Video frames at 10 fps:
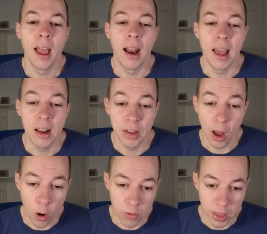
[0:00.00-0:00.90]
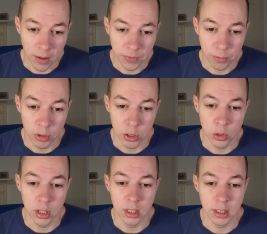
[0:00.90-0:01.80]
and anything over that
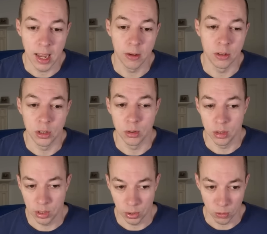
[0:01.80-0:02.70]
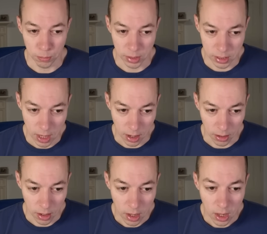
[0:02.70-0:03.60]
reduced is down to 2%.